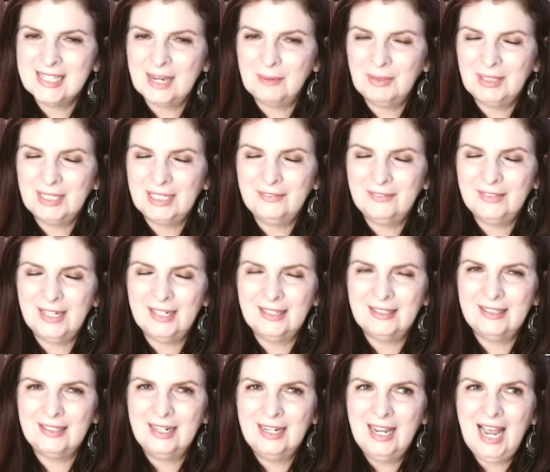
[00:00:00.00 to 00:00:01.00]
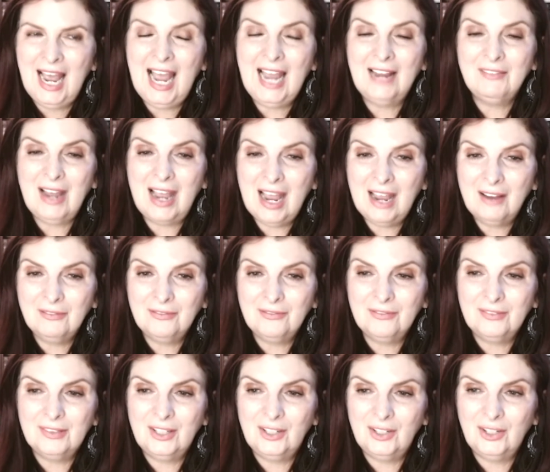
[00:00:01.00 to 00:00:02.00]
I believe that I've
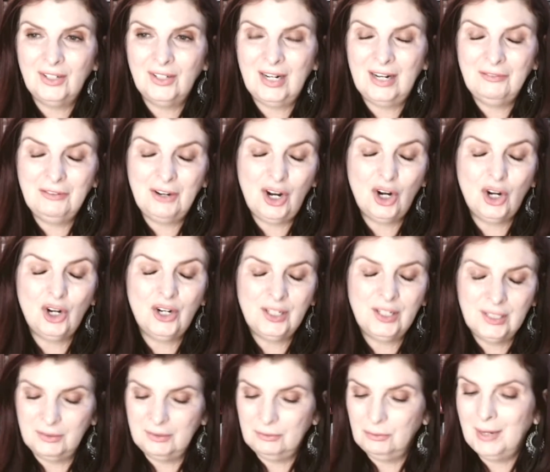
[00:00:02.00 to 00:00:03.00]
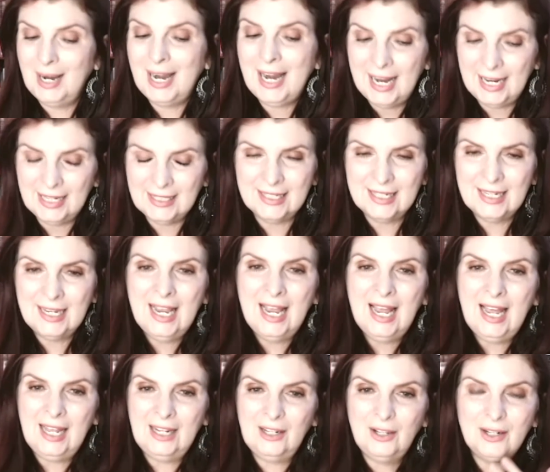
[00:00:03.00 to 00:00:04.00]
heard or read
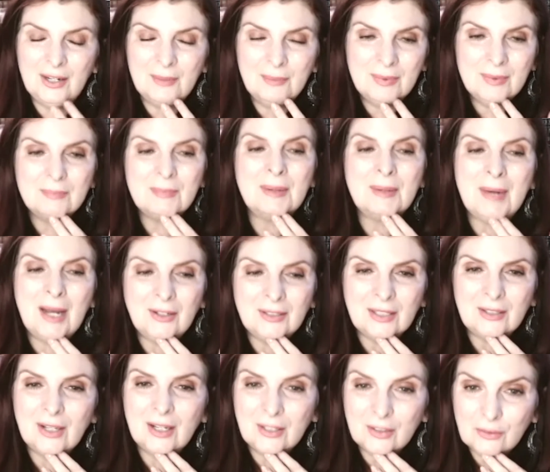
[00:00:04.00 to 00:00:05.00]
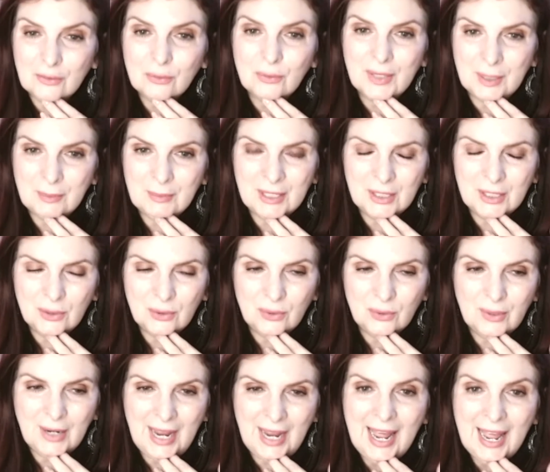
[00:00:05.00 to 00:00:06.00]
about a lot of women
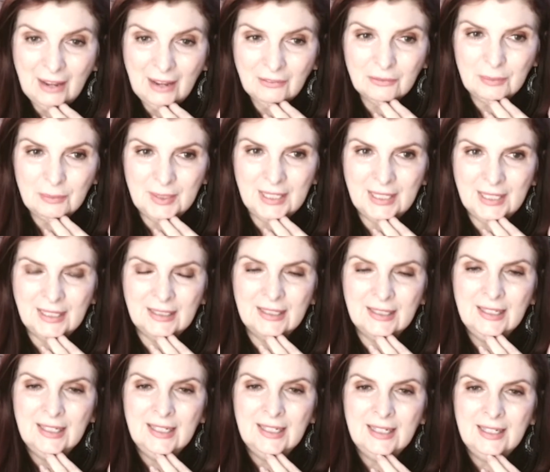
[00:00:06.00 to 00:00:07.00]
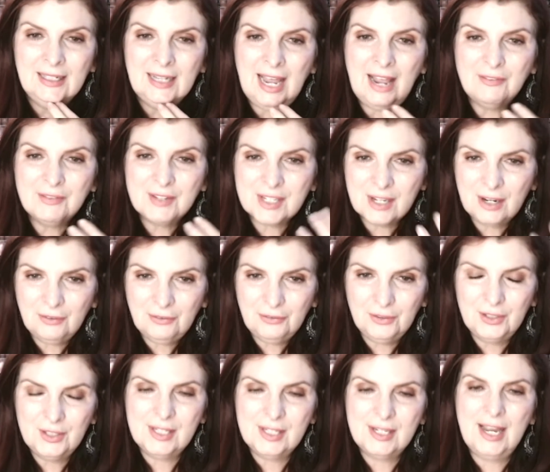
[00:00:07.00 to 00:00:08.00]
who have
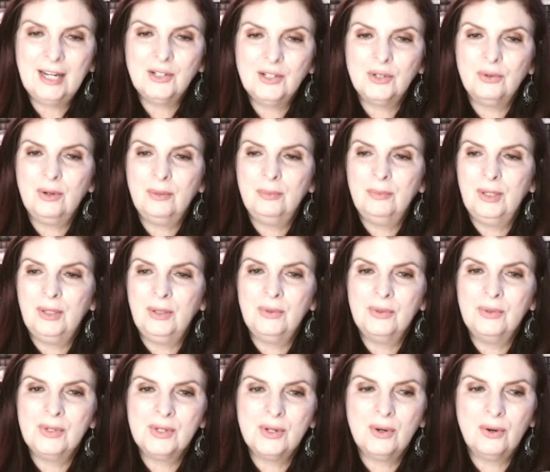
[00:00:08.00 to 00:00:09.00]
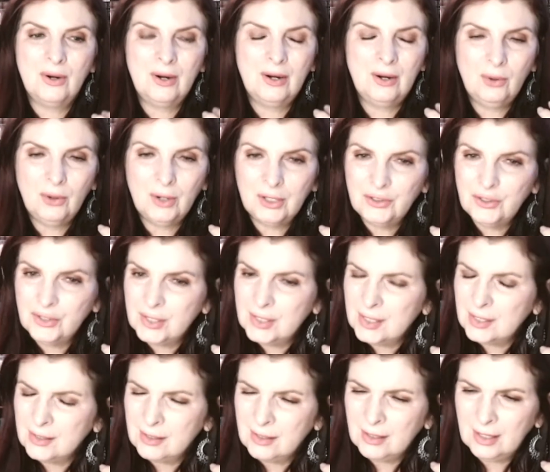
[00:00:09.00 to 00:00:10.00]
suffered sexual abuse or
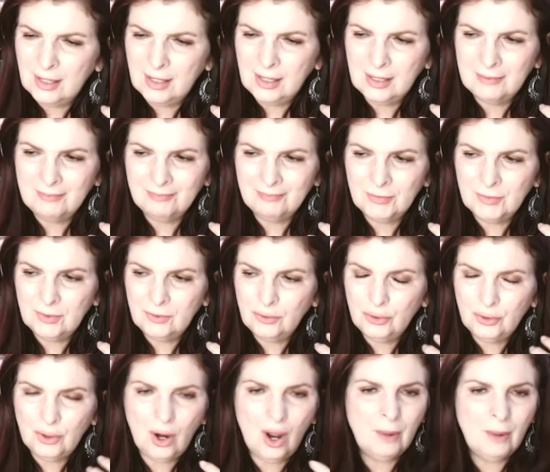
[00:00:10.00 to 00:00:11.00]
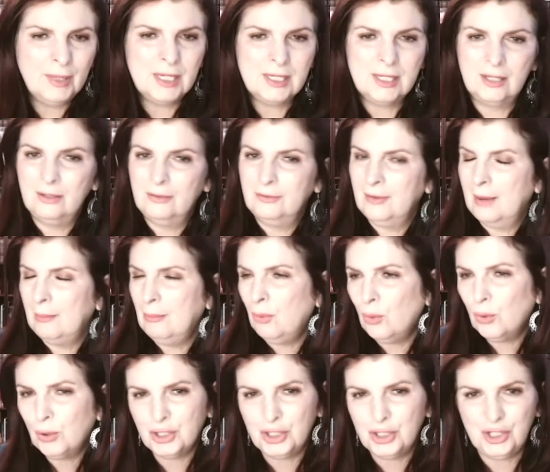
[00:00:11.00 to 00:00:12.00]
just traumas of
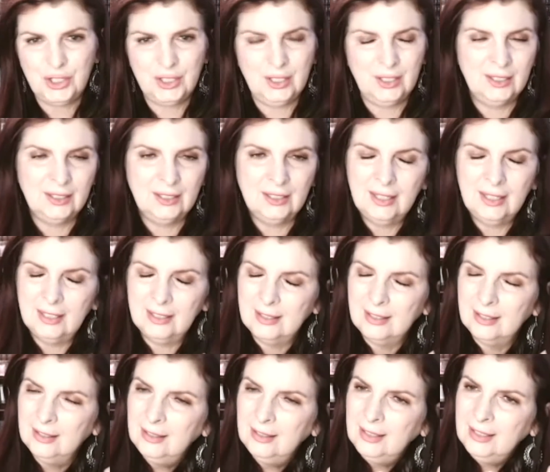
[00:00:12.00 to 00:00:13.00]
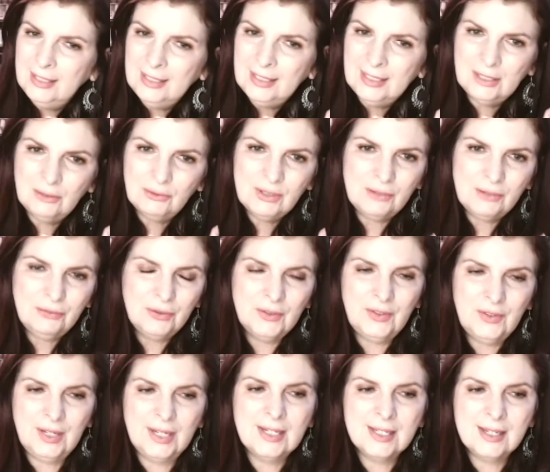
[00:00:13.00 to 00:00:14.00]
abortion and
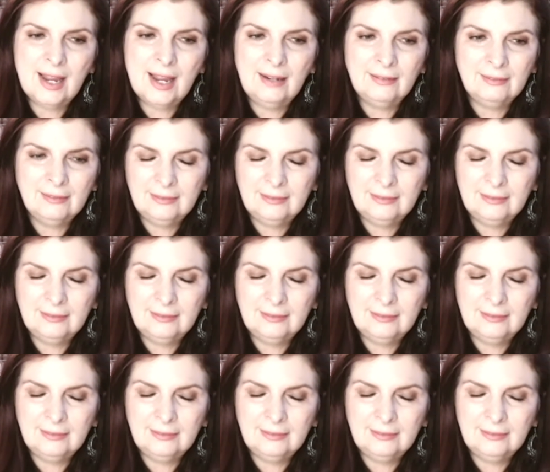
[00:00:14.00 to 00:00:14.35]
different things that